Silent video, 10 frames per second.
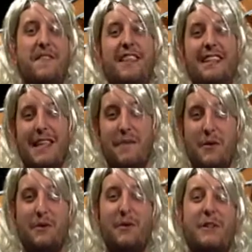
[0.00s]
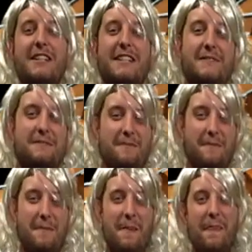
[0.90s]
This April Fool's,
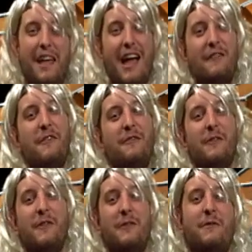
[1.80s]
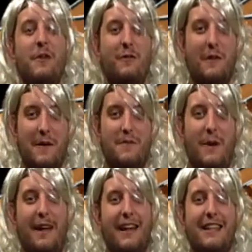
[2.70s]
I have a few fun
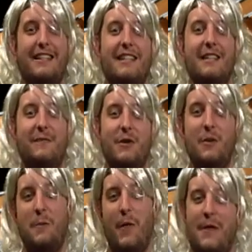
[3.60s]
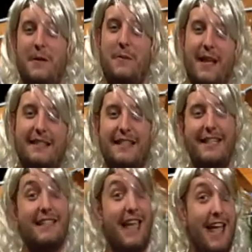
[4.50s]
prank ideas for you to pull on your
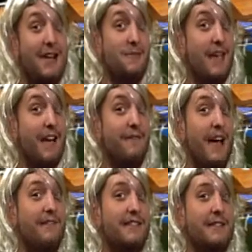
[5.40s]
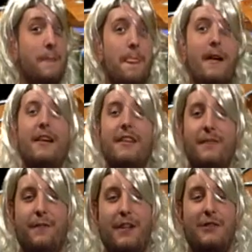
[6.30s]
besties and BFFs.
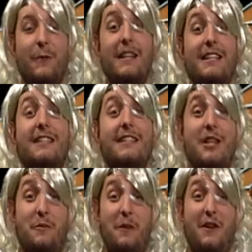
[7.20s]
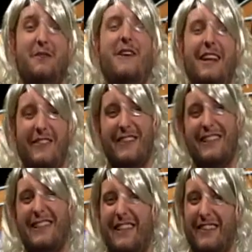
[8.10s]
The first one is super funny
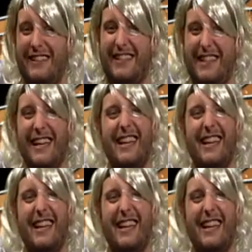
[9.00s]
one, seriously.